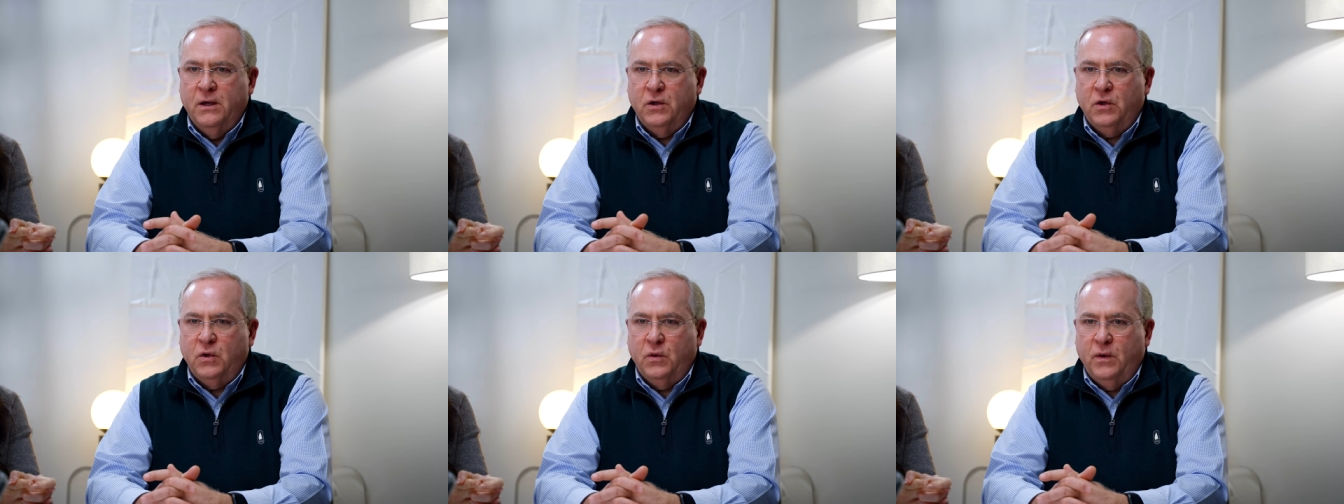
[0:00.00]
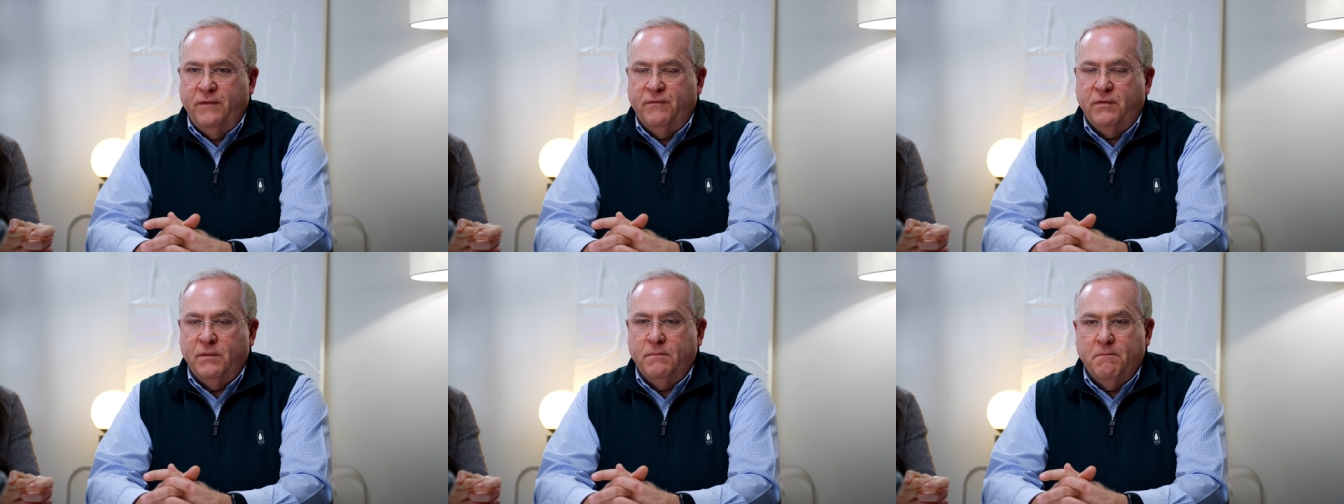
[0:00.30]
you
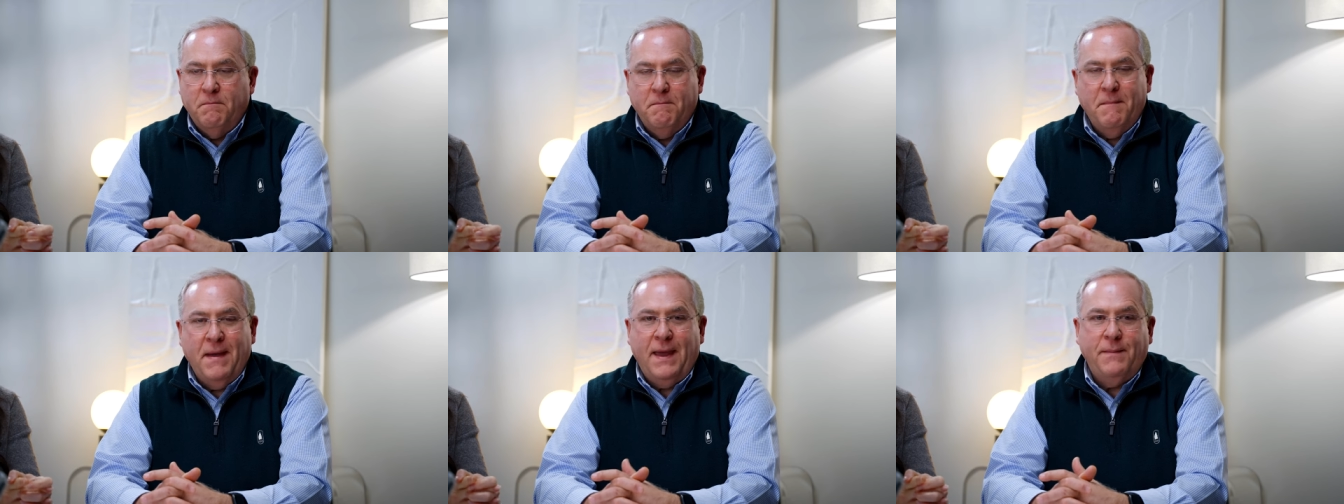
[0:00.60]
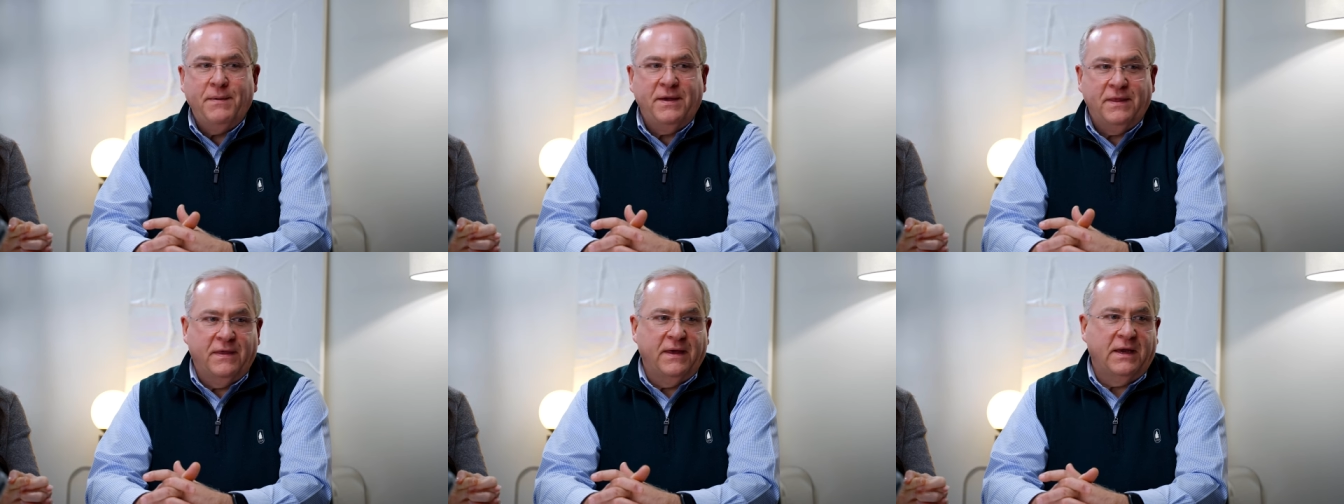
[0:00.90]
even
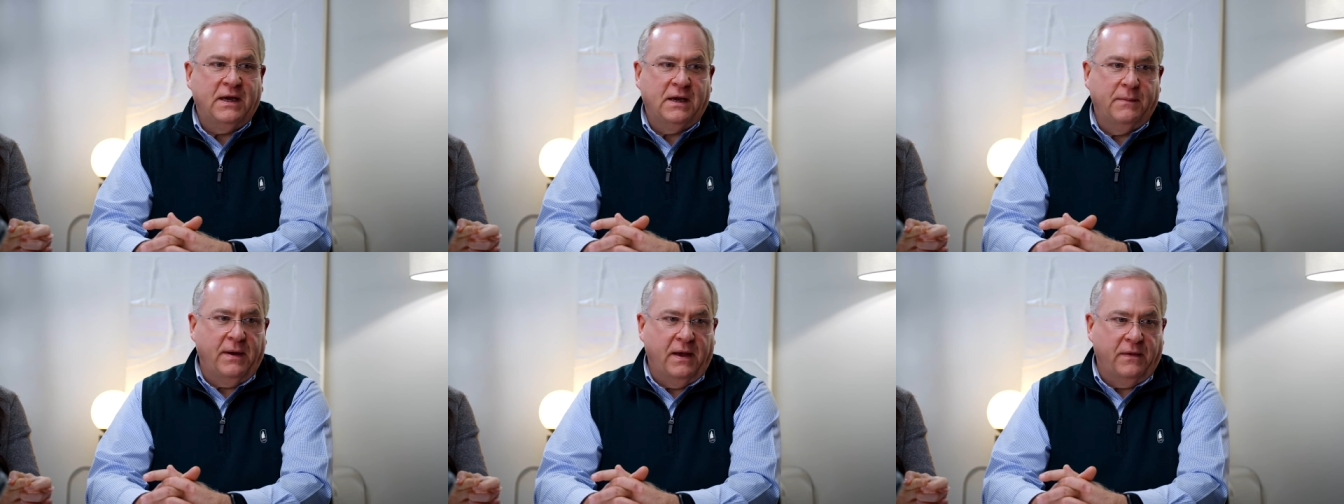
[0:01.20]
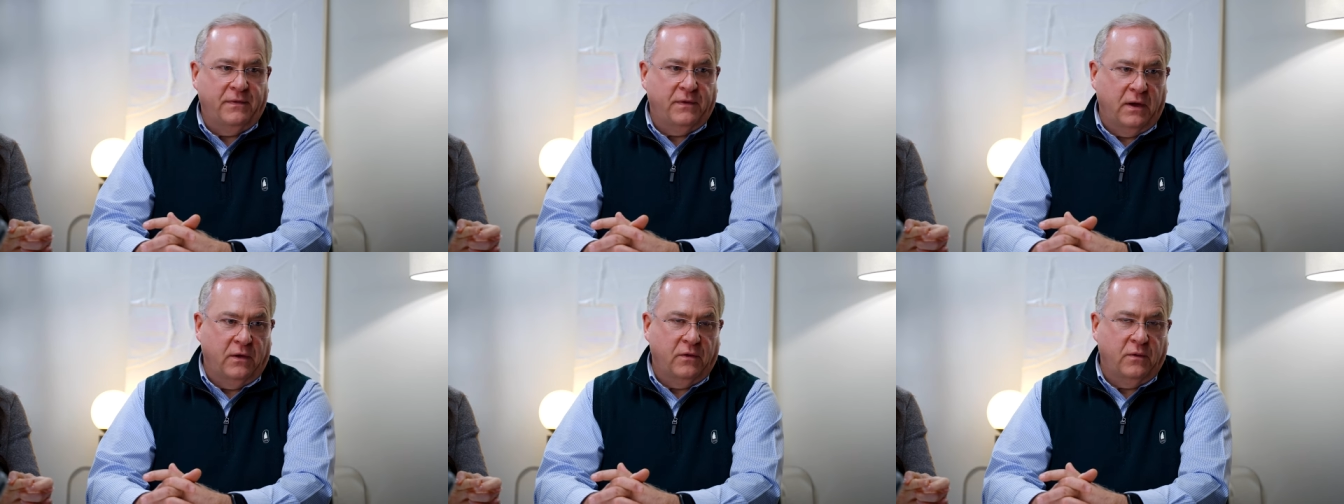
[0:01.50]
maybe think
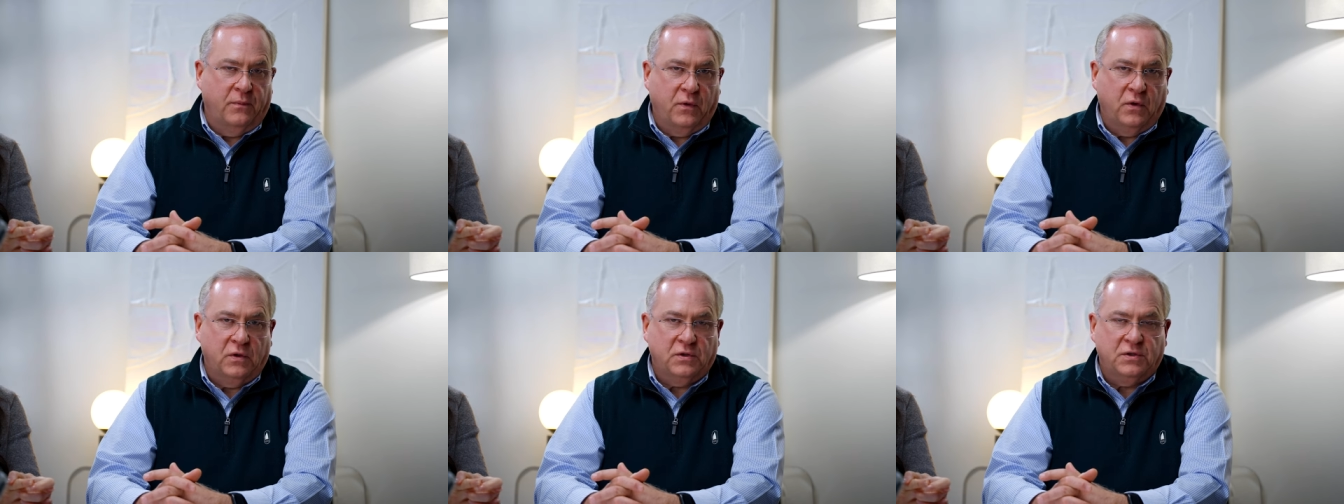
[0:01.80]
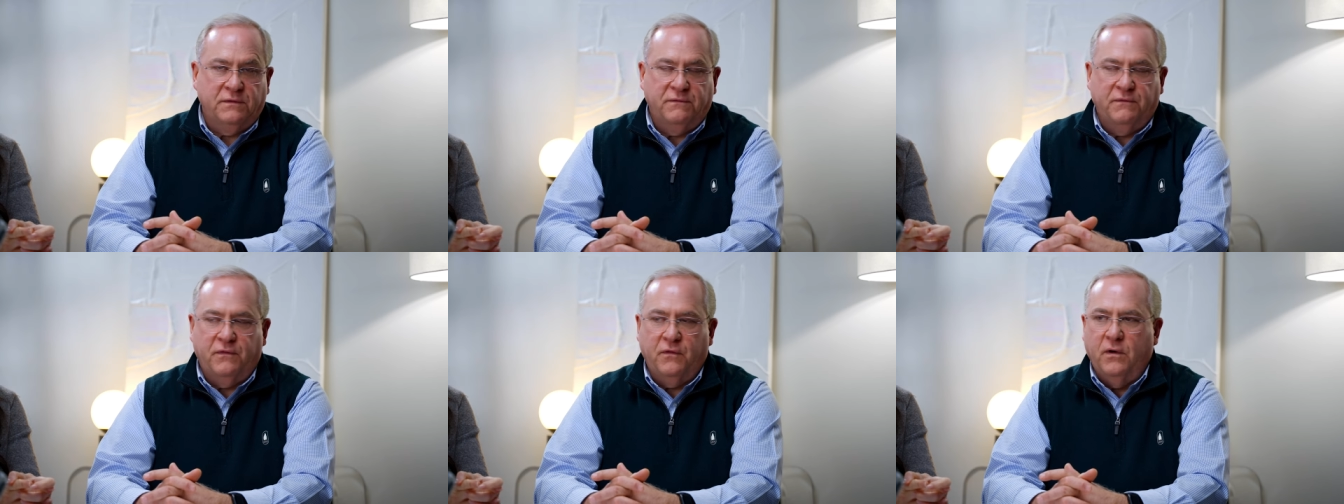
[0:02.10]
about the other
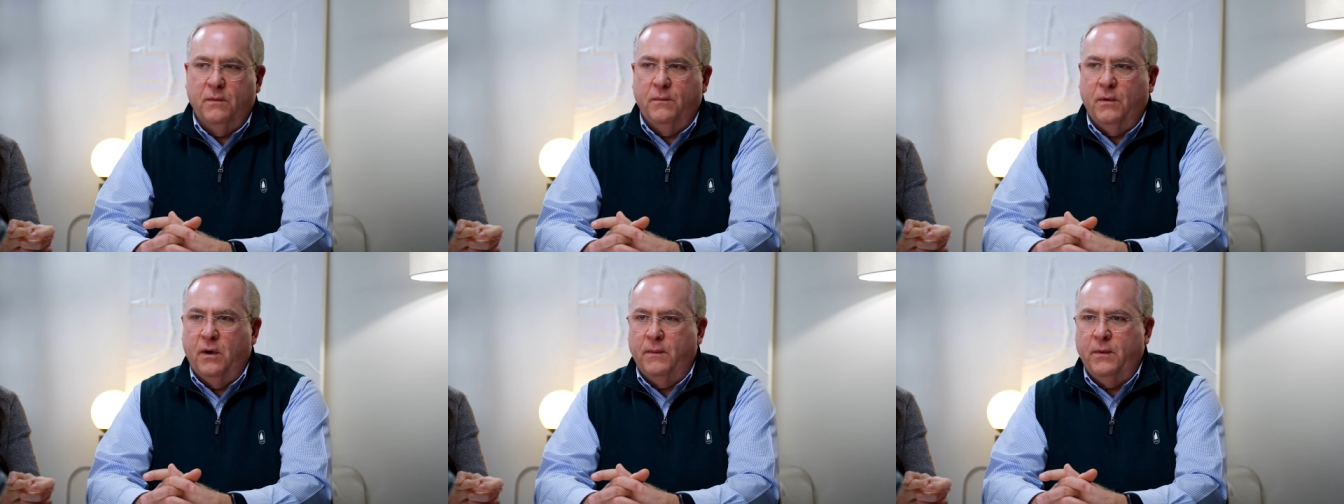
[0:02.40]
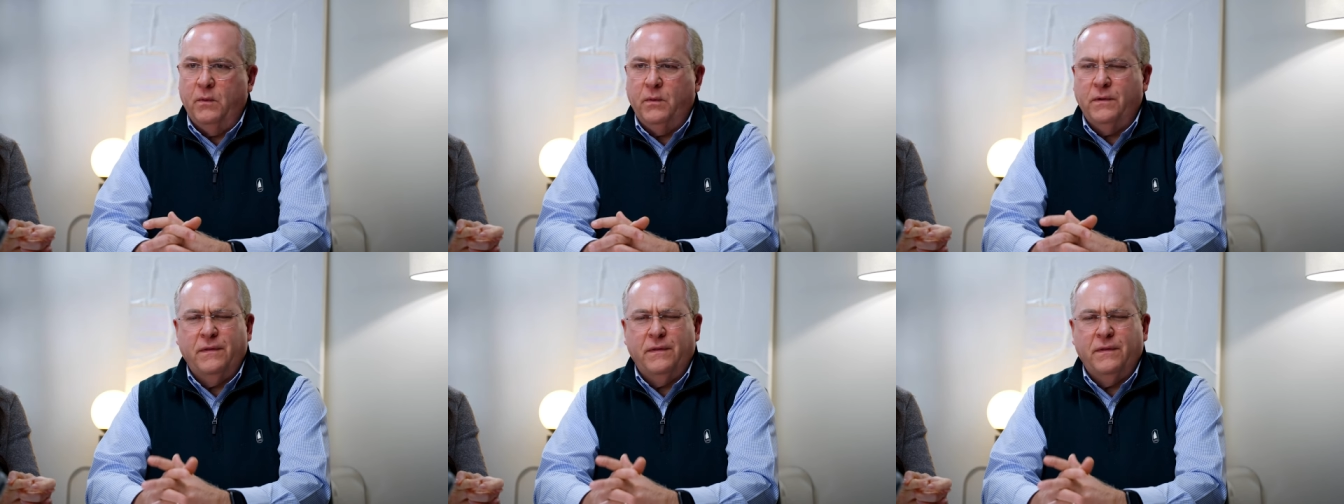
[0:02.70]
person for a moment,